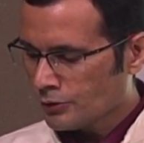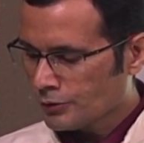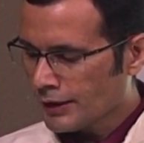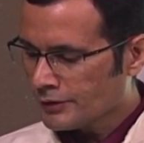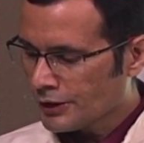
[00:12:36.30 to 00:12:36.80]
So,
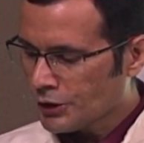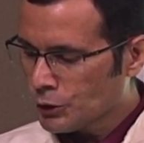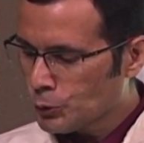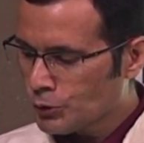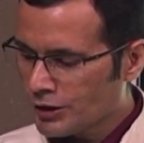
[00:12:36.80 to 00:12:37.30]
that is a
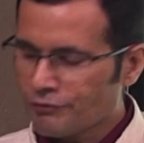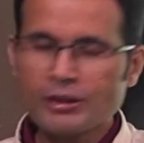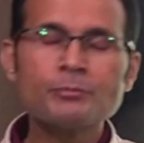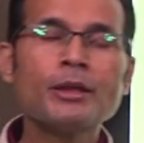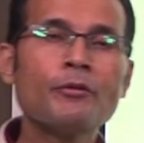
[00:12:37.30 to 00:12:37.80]
huge
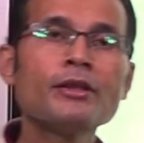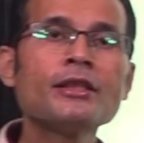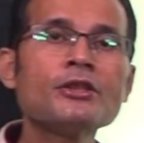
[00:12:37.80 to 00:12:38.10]
difference between